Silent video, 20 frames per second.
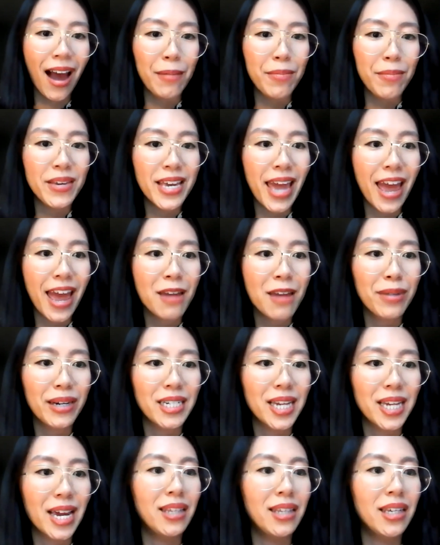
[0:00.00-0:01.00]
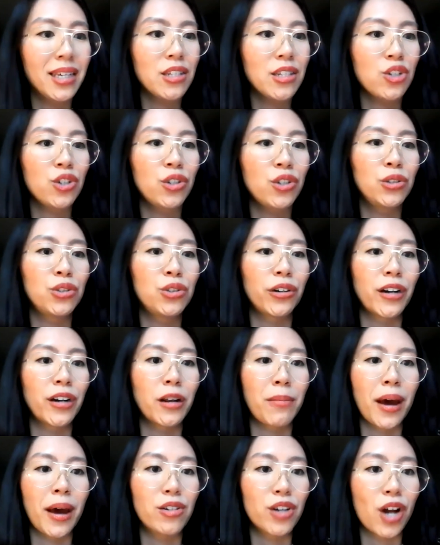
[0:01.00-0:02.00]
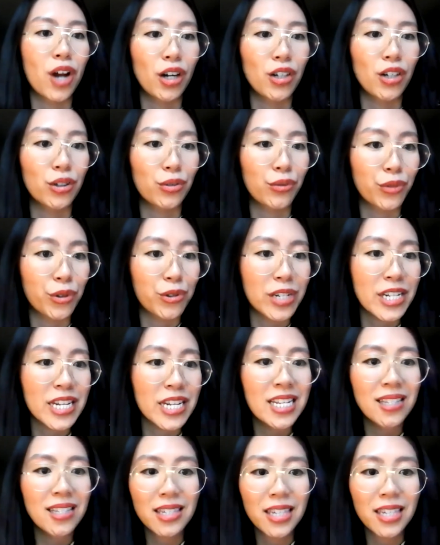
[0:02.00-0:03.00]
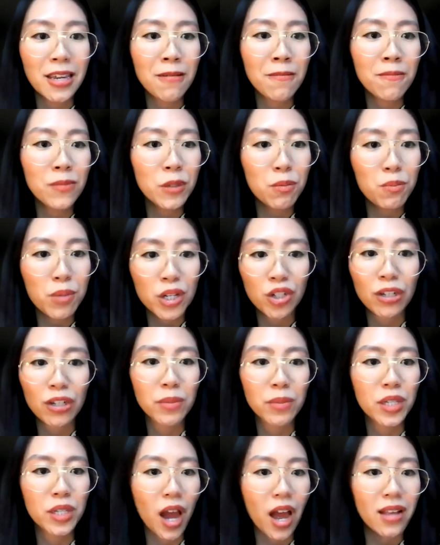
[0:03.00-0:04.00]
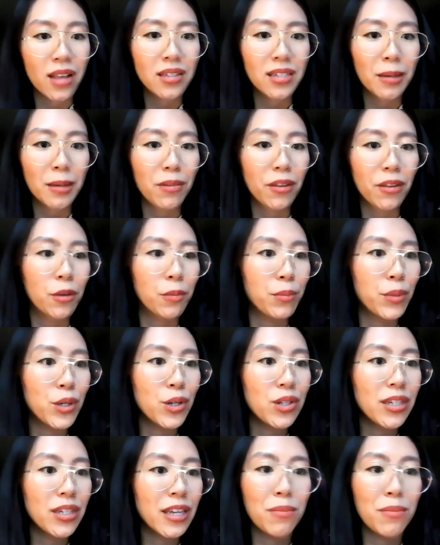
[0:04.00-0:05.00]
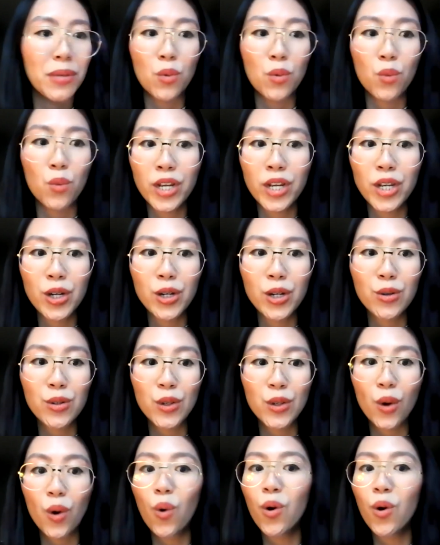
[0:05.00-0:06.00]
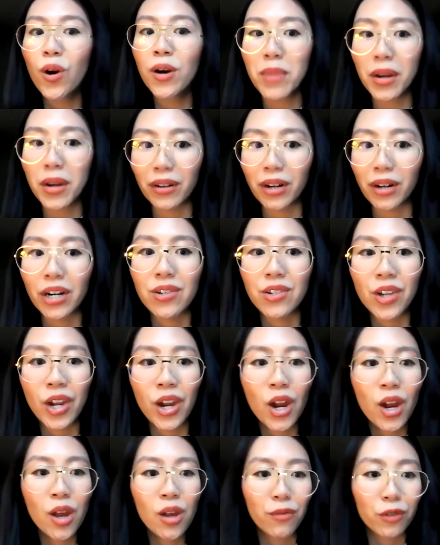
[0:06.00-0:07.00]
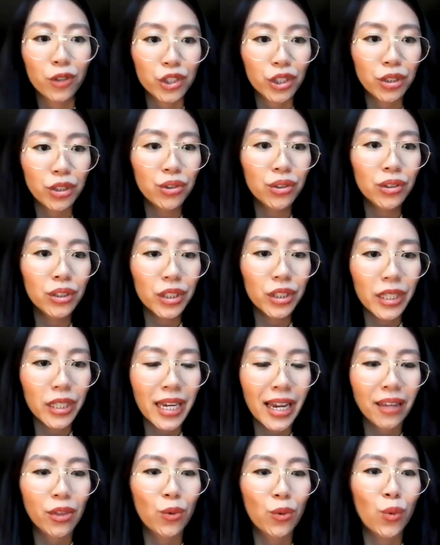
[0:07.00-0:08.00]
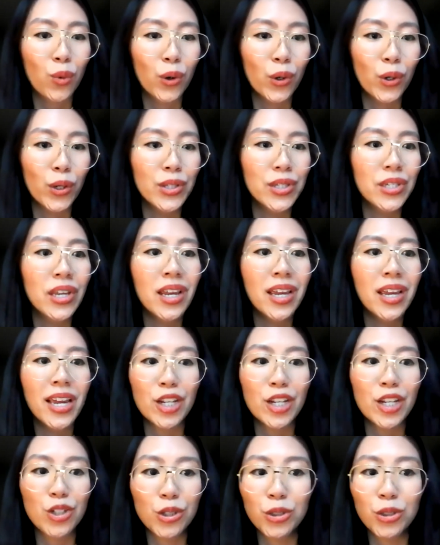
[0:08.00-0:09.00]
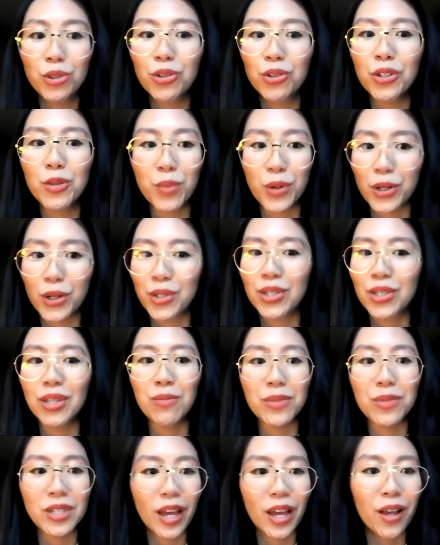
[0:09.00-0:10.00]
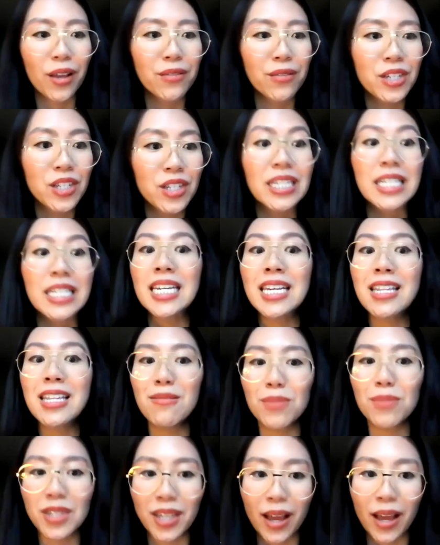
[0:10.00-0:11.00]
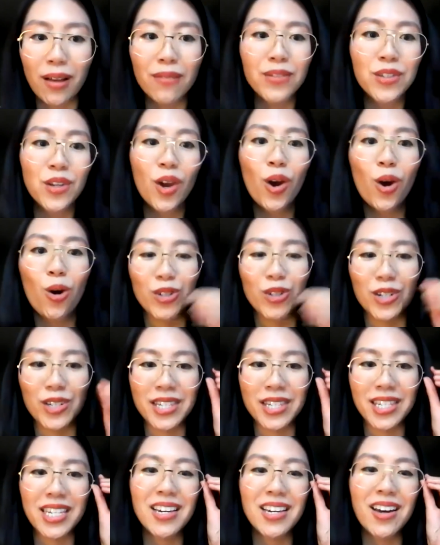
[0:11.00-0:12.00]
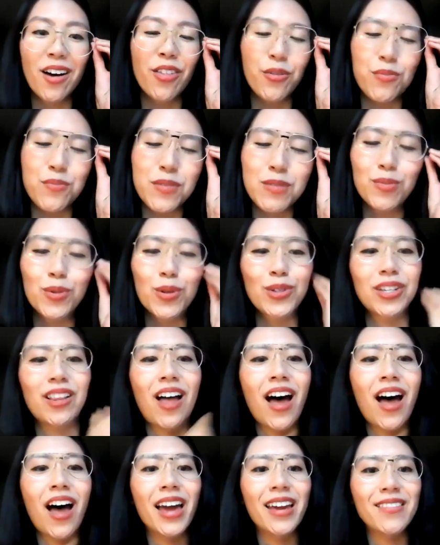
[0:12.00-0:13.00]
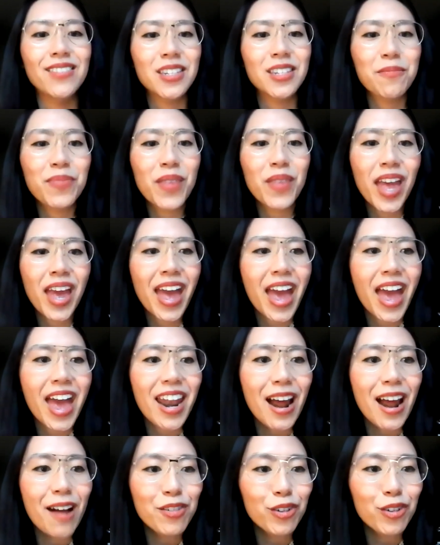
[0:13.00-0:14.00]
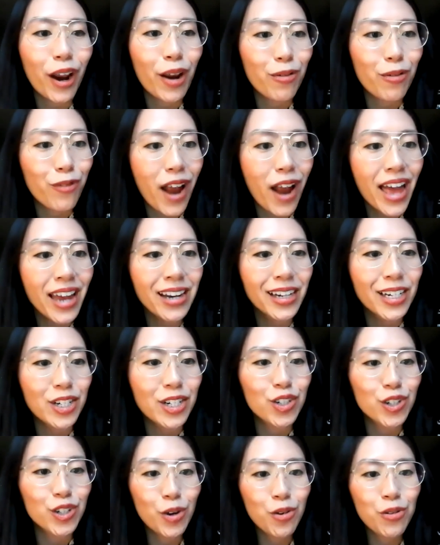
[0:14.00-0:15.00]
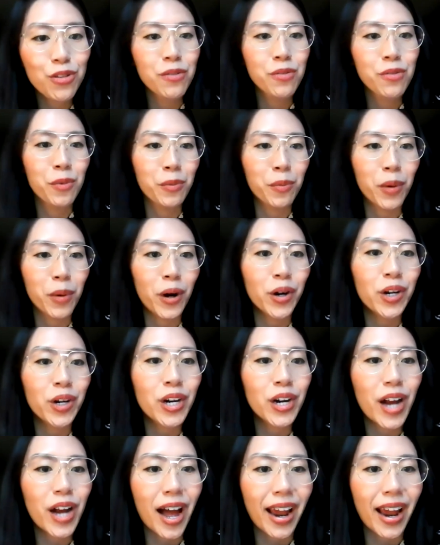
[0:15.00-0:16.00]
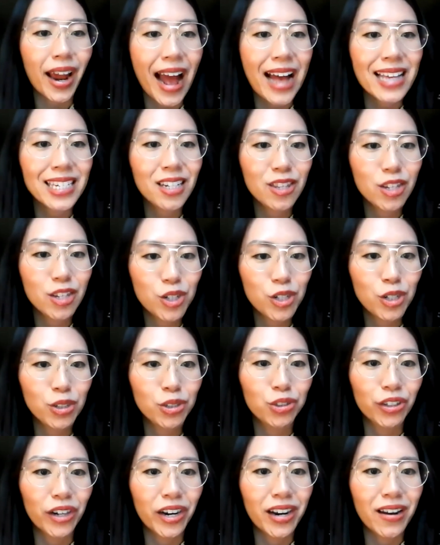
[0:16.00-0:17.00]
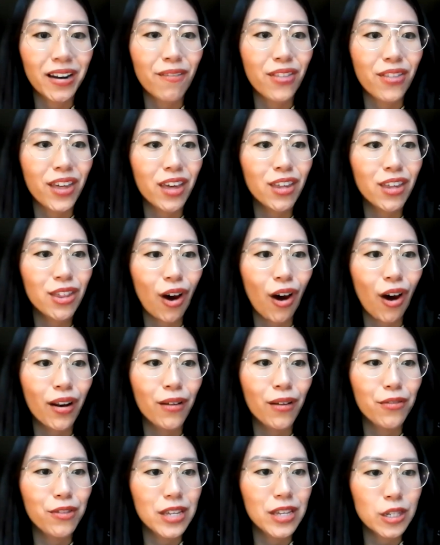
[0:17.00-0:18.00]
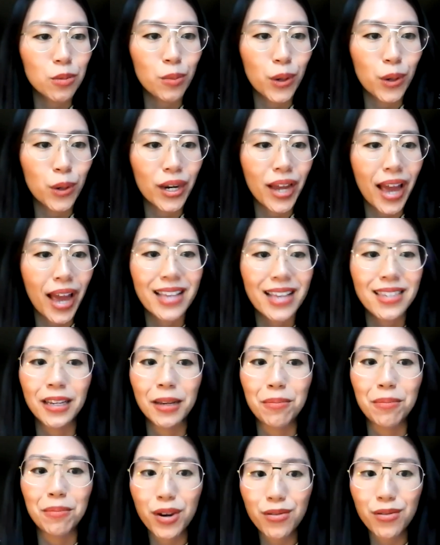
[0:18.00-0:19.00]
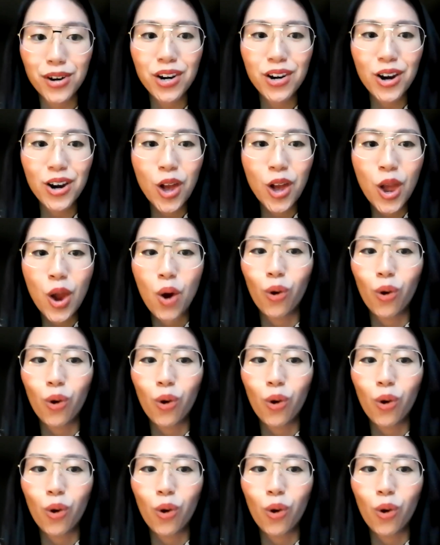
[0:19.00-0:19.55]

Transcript: I began by telling the children about Dr. Rudine Sims Bishop's concept that the books can be windows or mirrors for children looking at the worlds in children's books themselves, to see themselves or to see other people's lives. And after I read and showed them the book, I asked the children if they thought of this book as a mirror